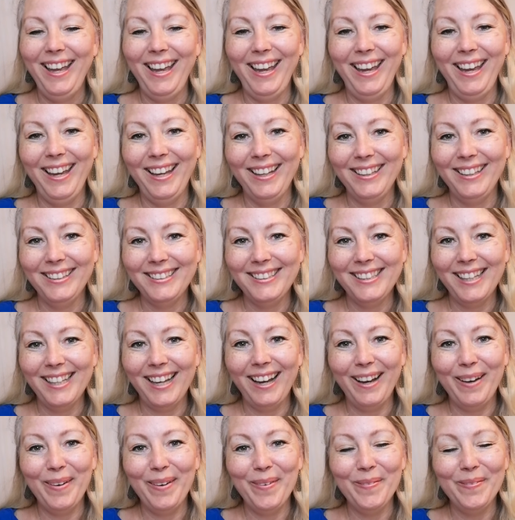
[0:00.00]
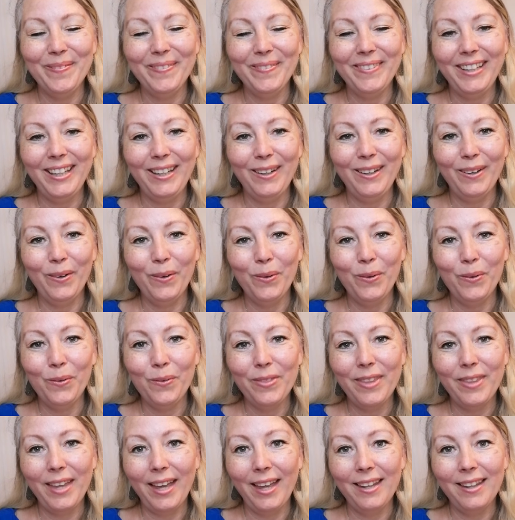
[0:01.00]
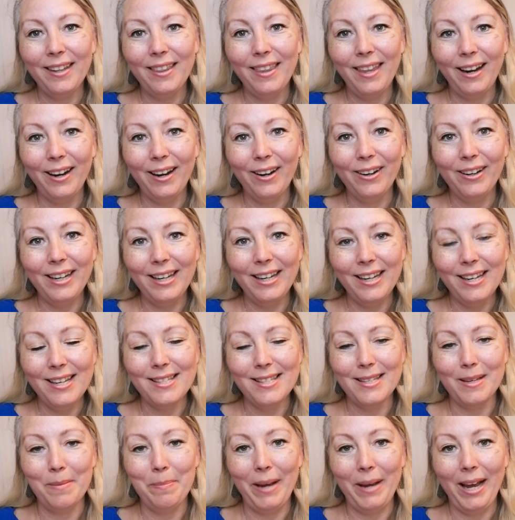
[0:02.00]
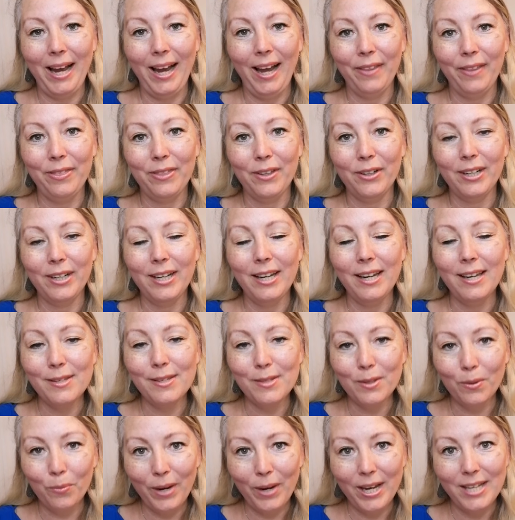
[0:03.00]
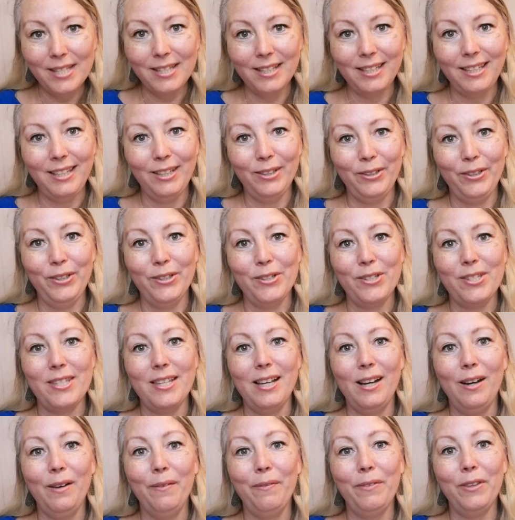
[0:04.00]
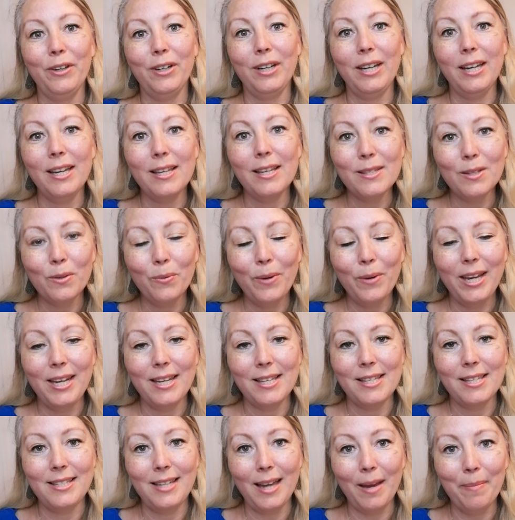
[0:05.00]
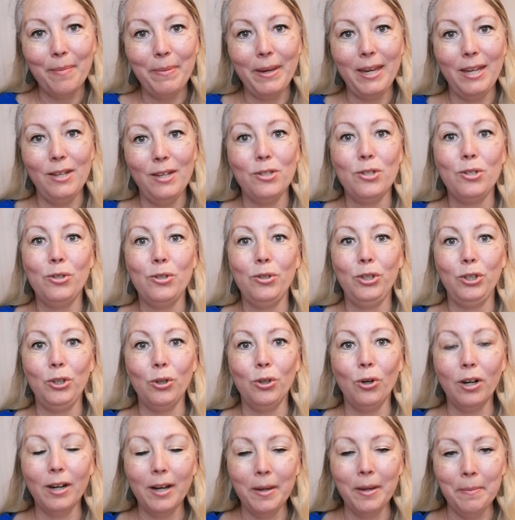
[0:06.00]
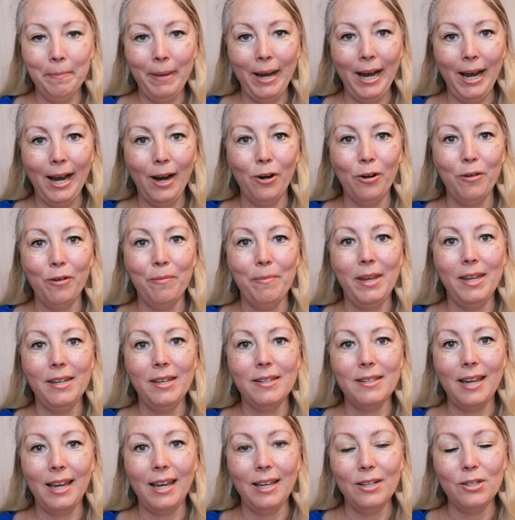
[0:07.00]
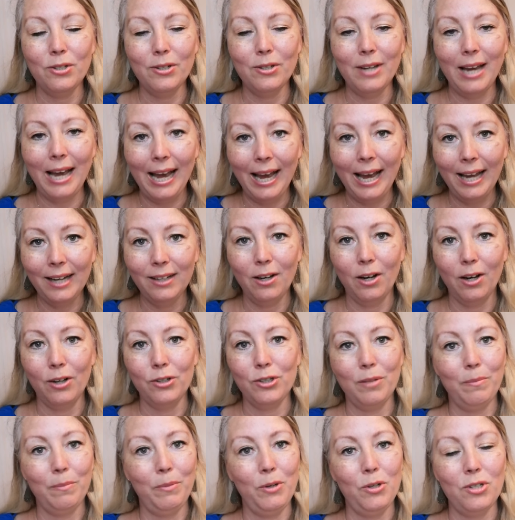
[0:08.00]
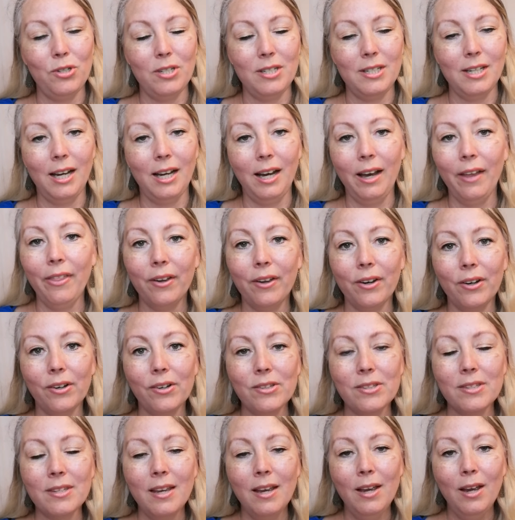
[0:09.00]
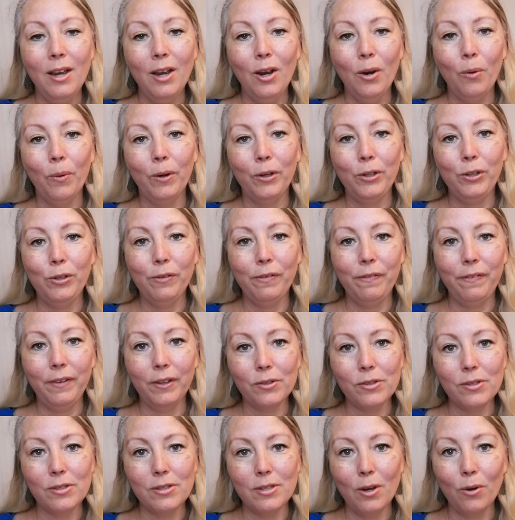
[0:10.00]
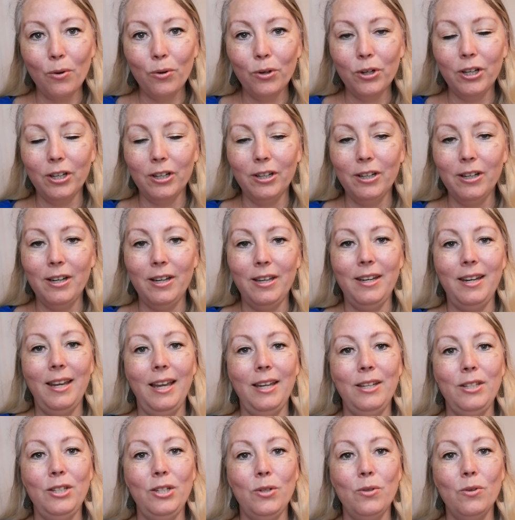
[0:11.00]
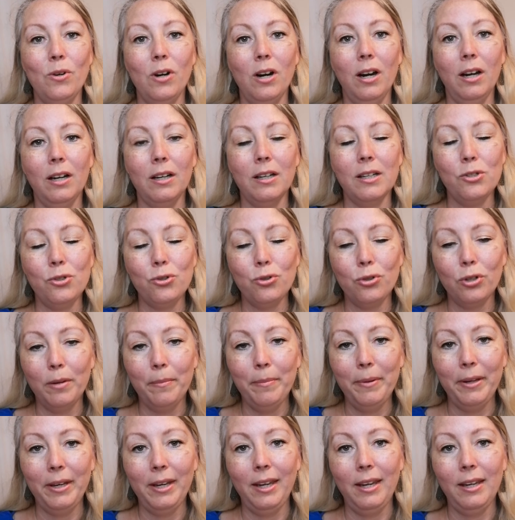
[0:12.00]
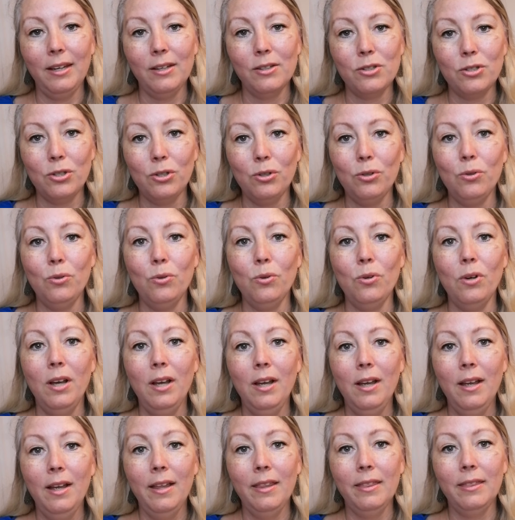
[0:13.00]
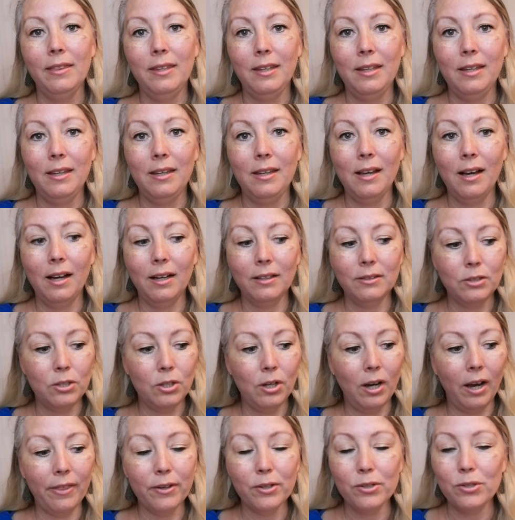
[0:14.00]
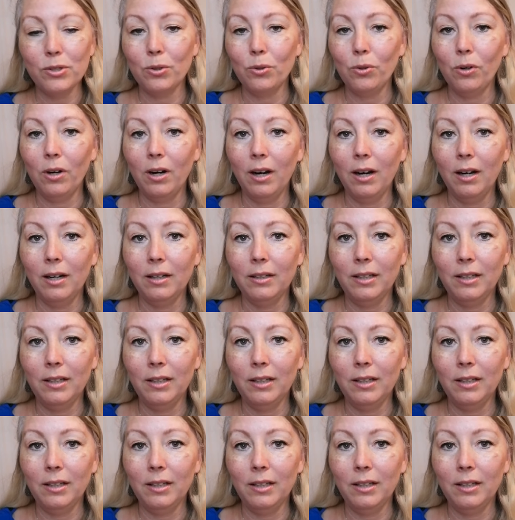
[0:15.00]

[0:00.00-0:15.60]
And, um, you know, that there is a path, there is a way to heal yourself, there is a way to step into your empowerment and to add contribution to others where you feel so good and you are contributing to the to others who are